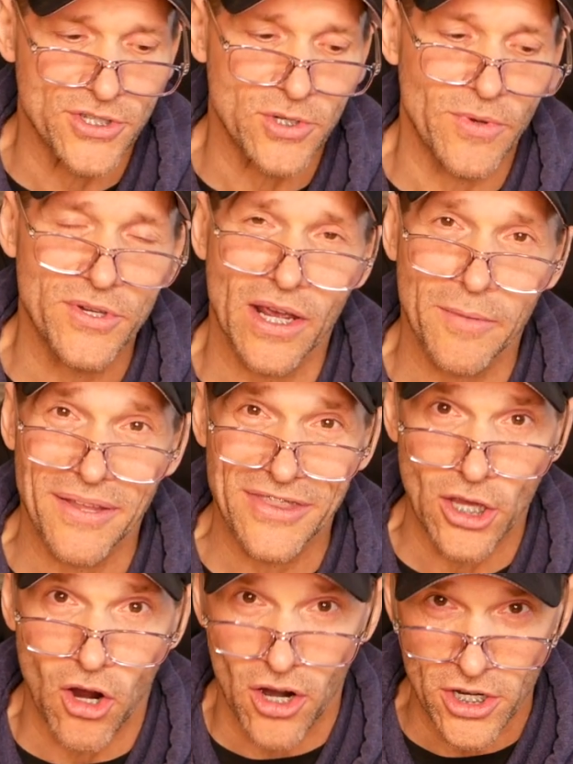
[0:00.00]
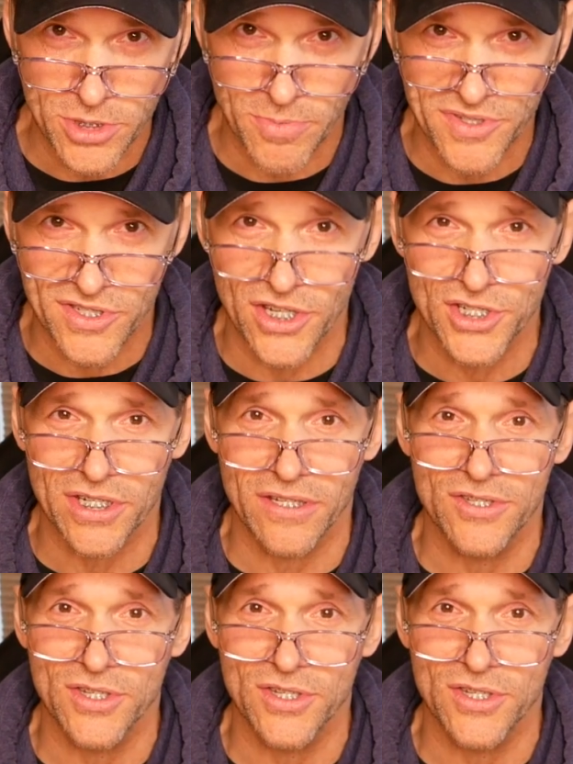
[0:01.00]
So we talk about the arch position.